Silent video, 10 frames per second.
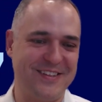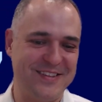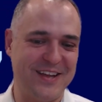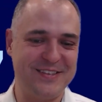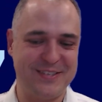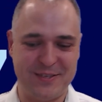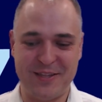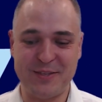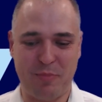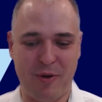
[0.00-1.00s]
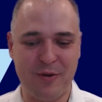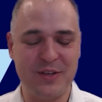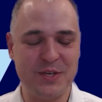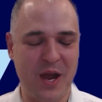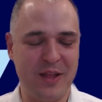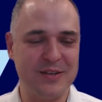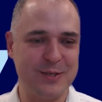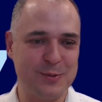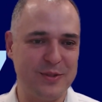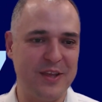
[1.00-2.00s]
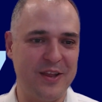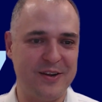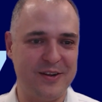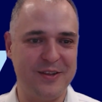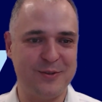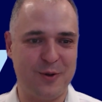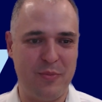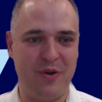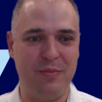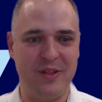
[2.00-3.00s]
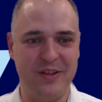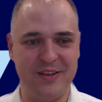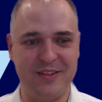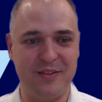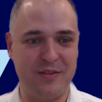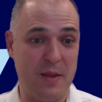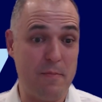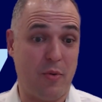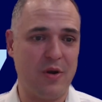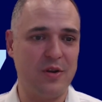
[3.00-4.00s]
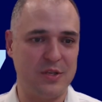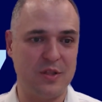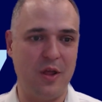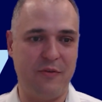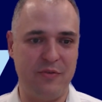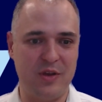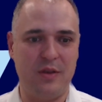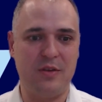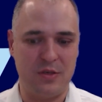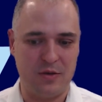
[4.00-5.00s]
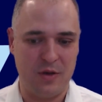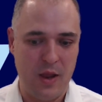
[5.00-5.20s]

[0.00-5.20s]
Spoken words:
that's part of the challenges with data interoperability and the importance of it to